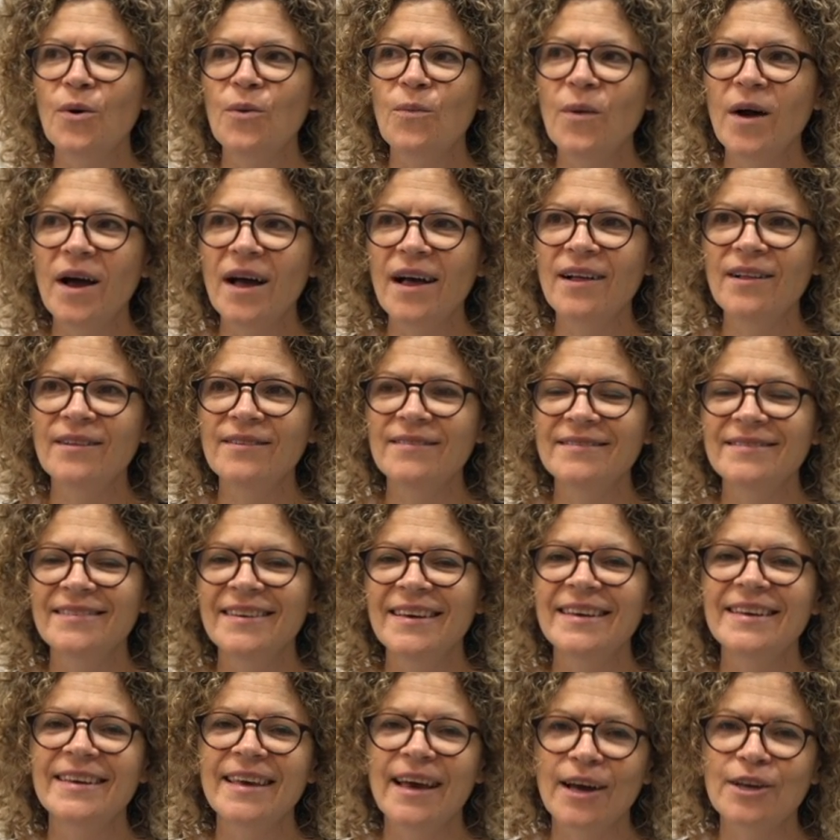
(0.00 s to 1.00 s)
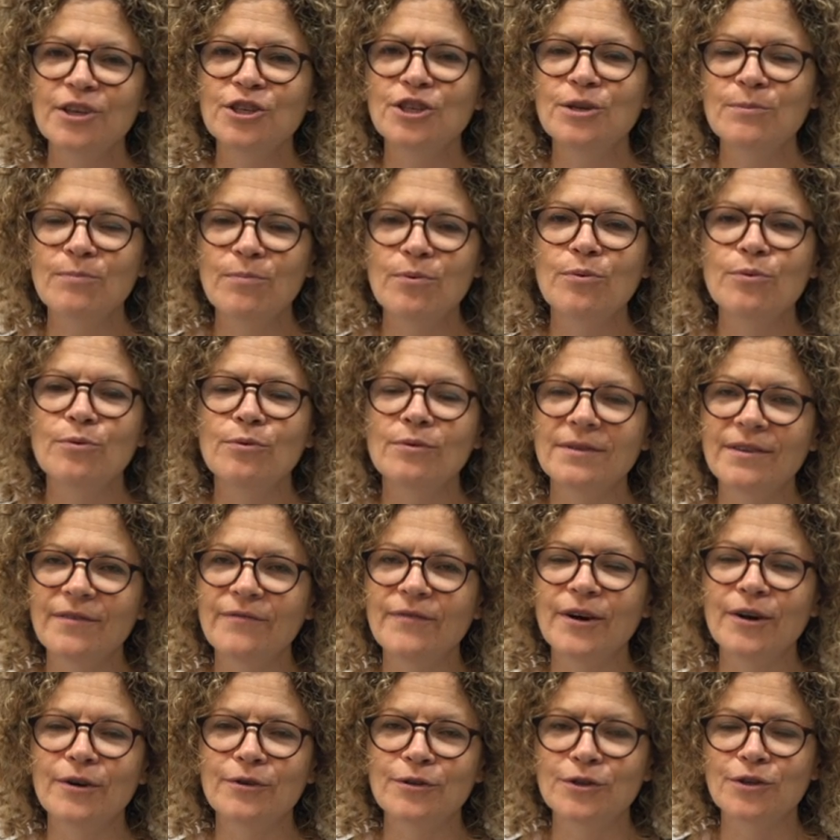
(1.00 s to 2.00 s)
well, yeah, she pulled, the
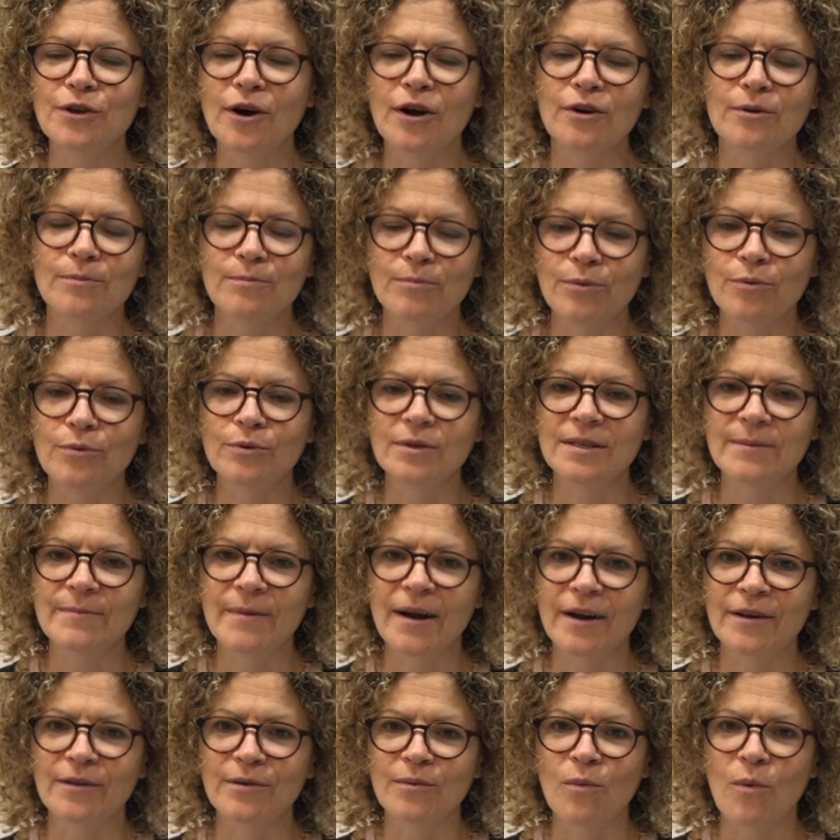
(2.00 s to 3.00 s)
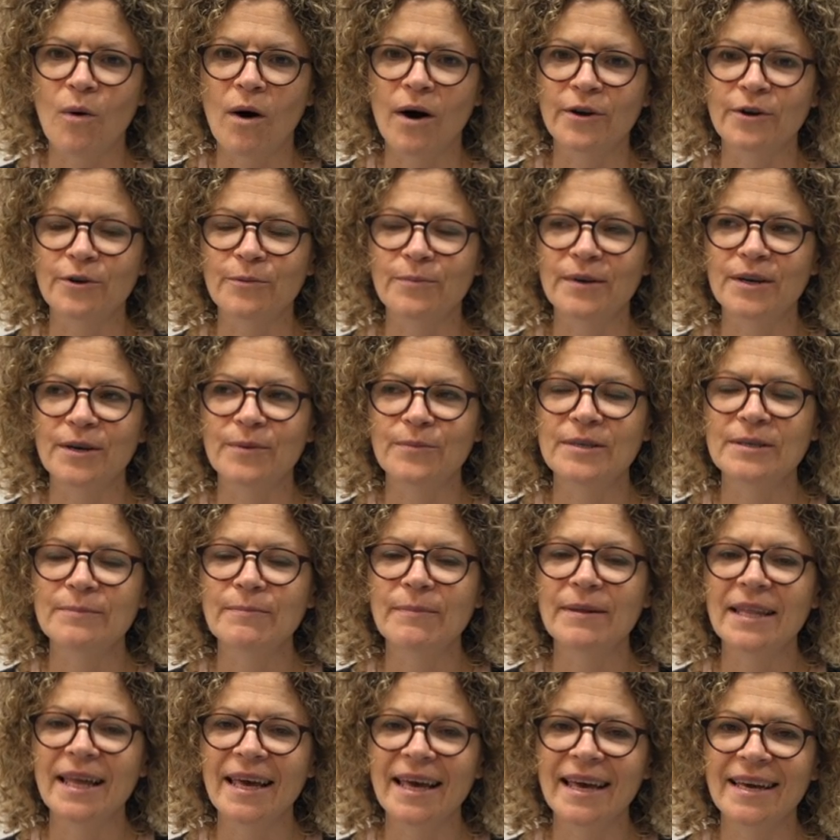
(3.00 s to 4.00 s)
Pharaoh's daughter pulled him out of the water, but it was
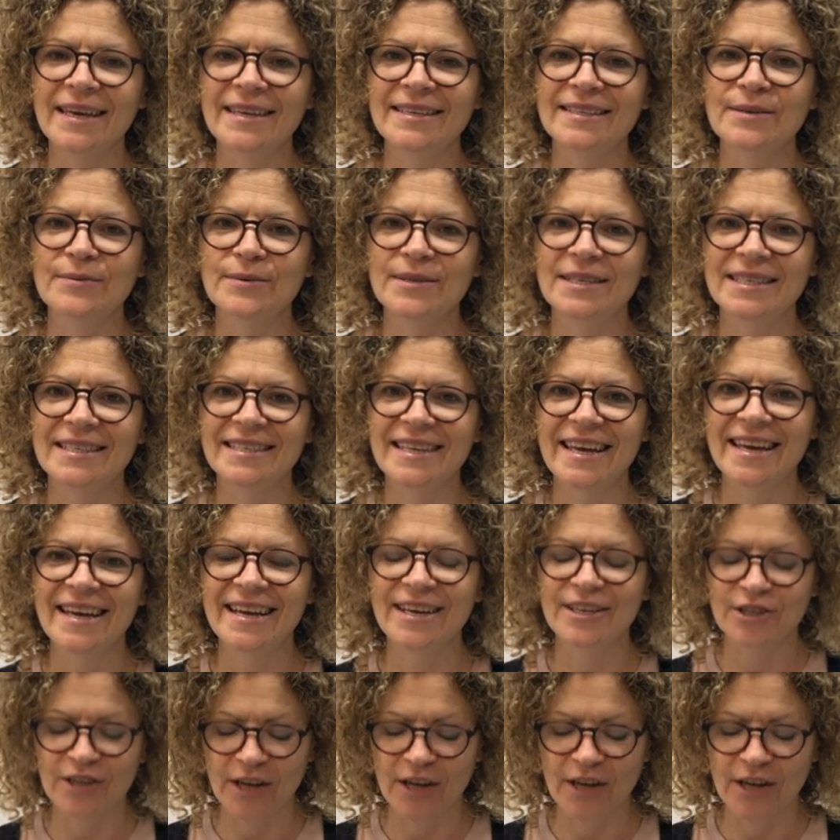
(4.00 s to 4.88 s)
planned, it was staged.